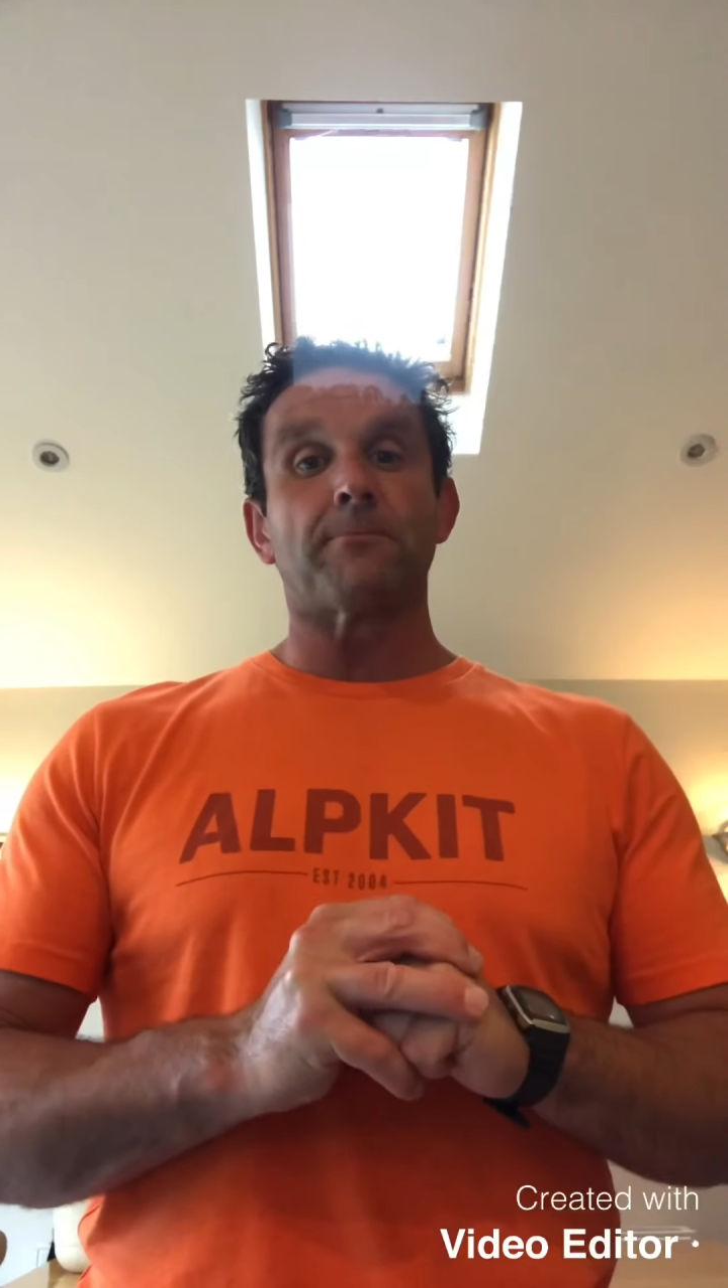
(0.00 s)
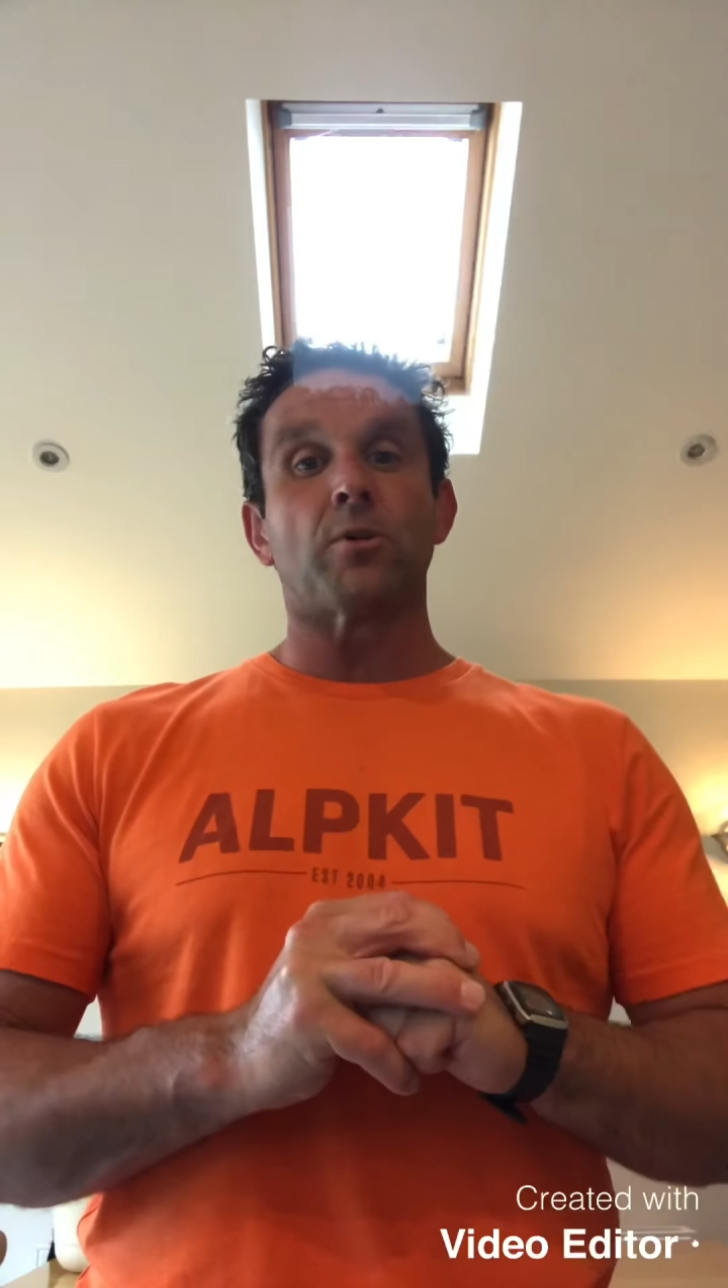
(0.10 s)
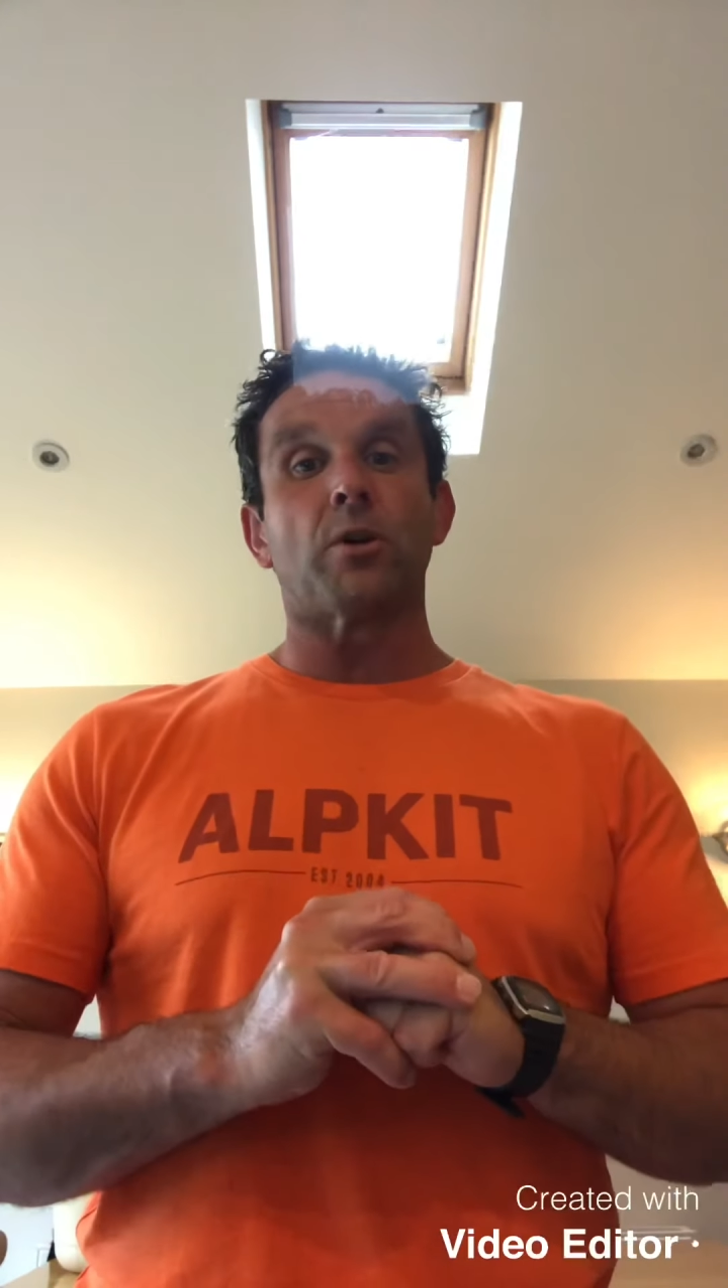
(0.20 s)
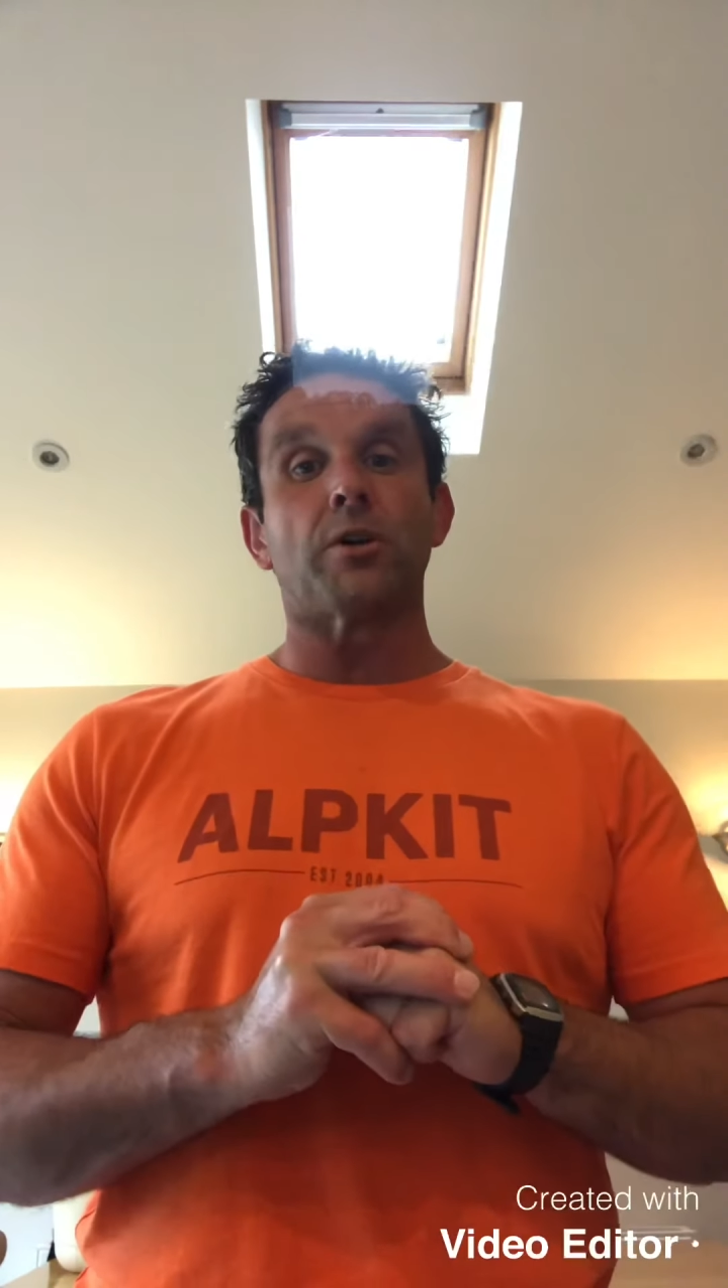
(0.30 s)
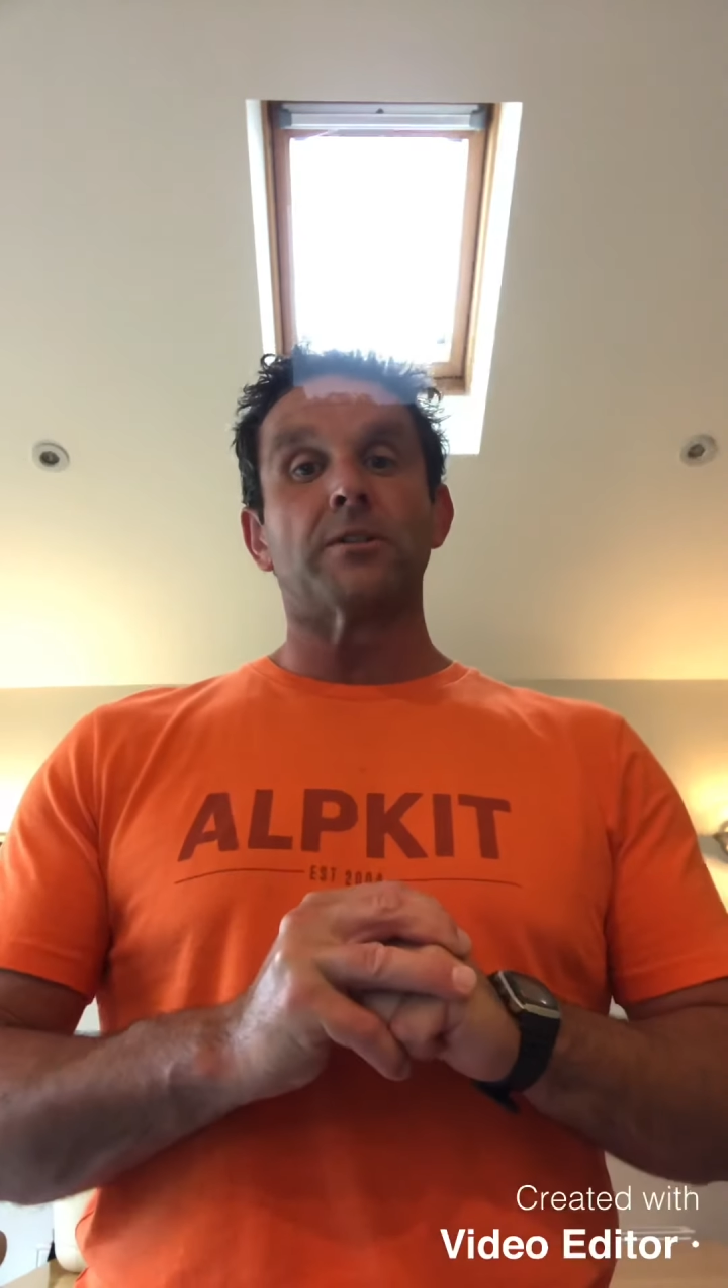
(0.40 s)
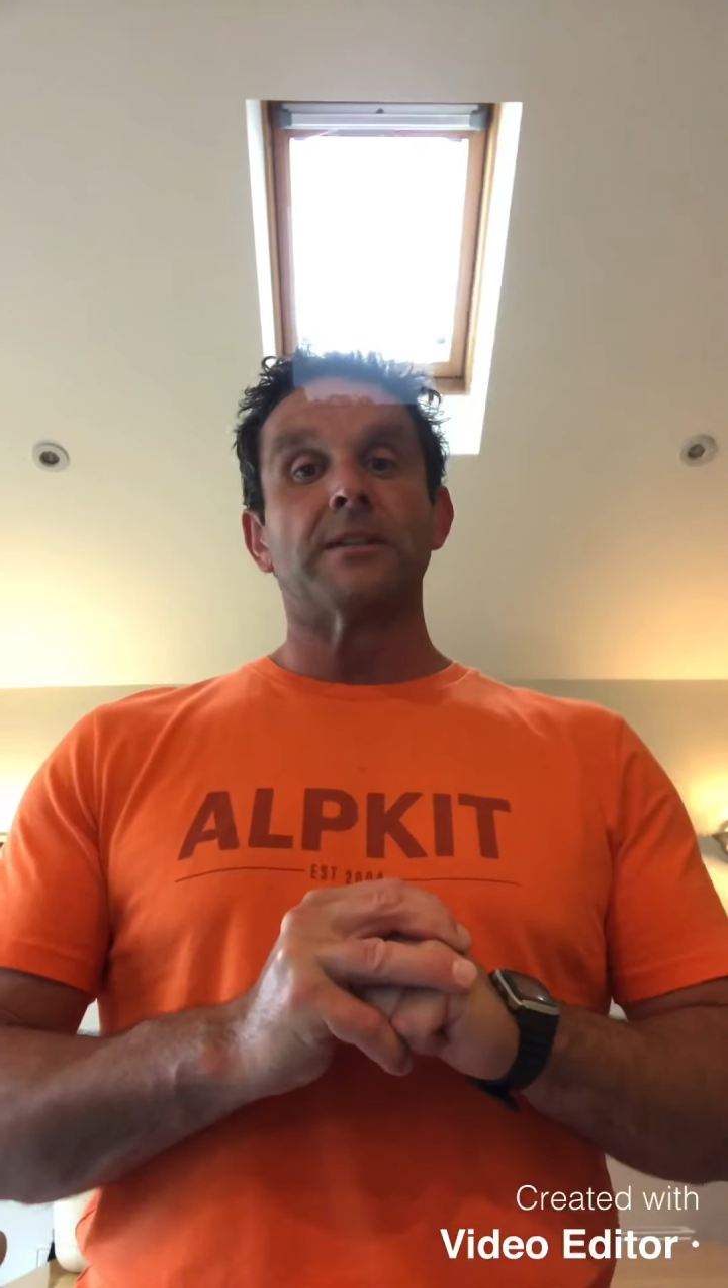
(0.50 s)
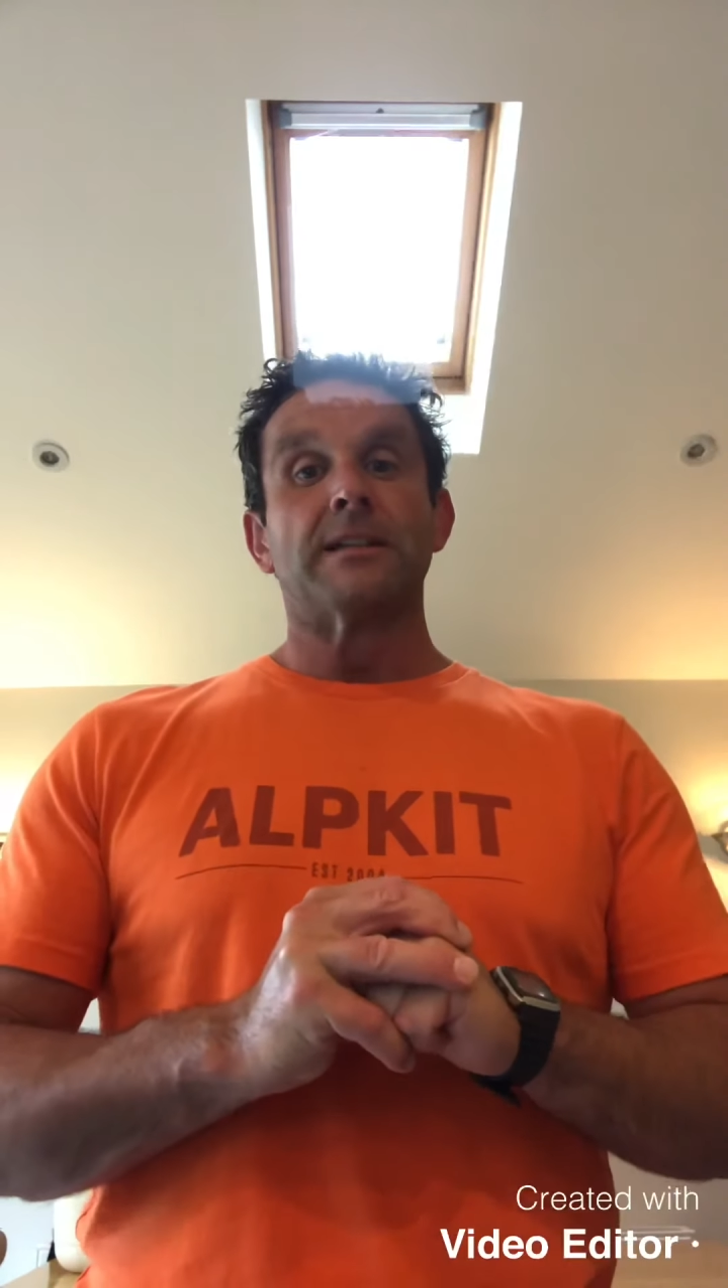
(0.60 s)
put on,